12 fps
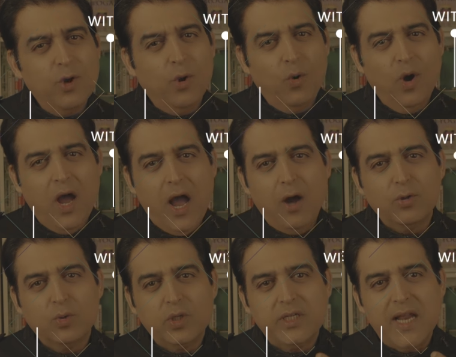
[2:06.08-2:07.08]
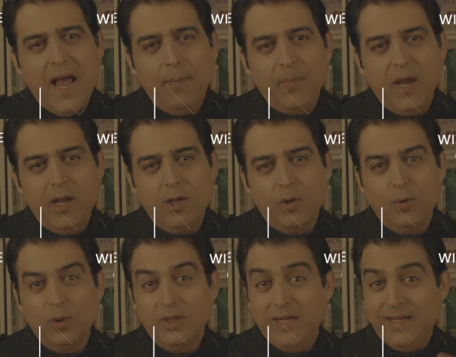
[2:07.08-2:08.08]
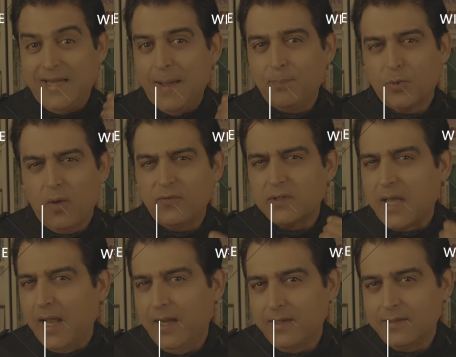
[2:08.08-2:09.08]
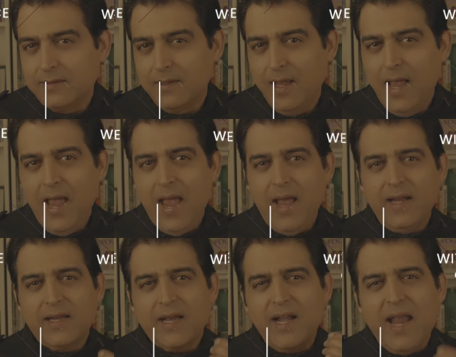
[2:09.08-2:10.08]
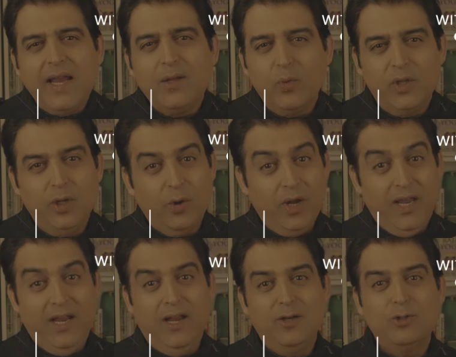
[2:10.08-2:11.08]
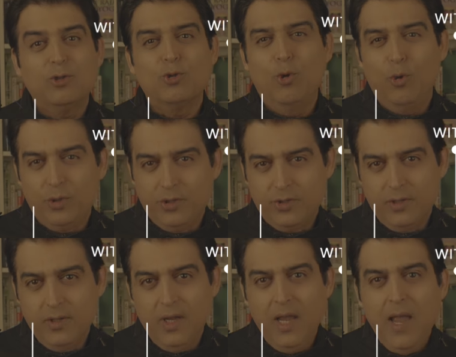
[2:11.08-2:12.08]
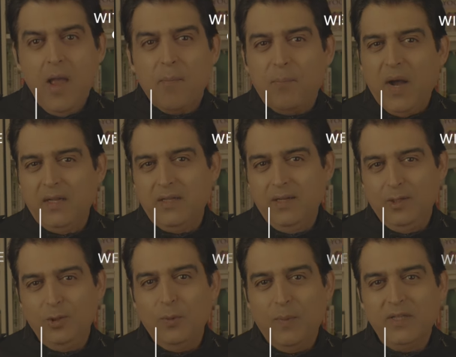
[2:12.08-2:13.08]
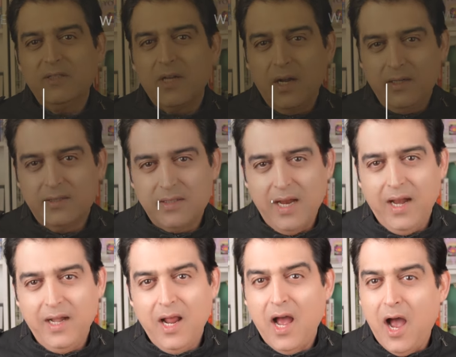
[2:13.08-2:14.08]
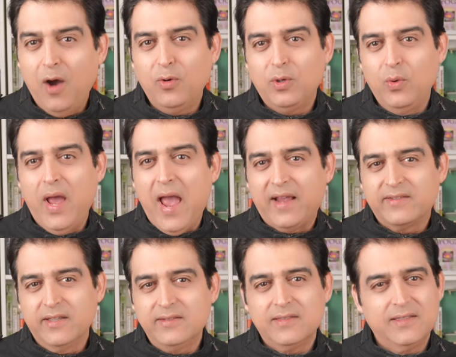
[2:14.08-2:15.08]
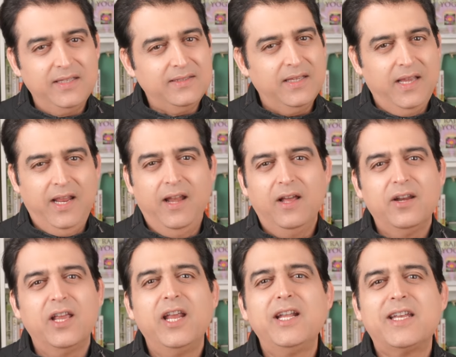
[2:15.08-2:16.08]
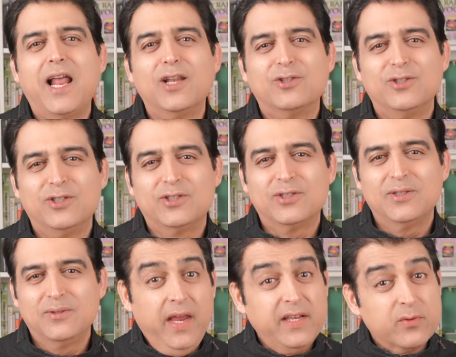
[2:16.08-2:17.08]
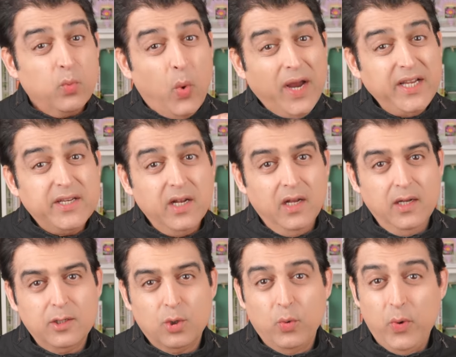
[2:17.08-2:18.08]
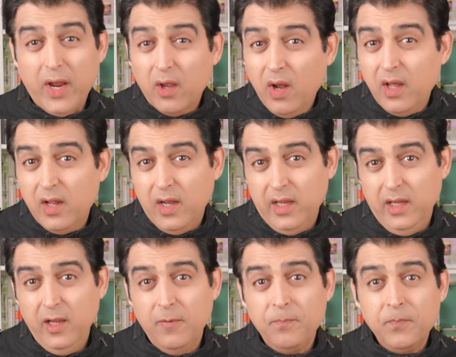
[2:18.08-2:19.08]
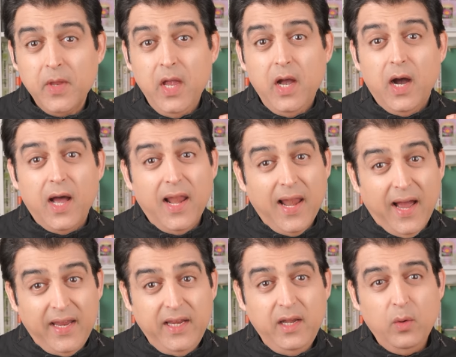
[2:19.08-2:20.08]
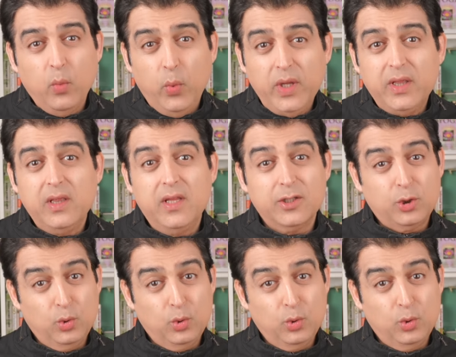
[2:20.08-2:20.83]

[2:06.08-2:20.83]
to know how to tap into the depth of silence and connect with your inner source. But you must understand how to access this inner intelligence. It's vital to regularly align with the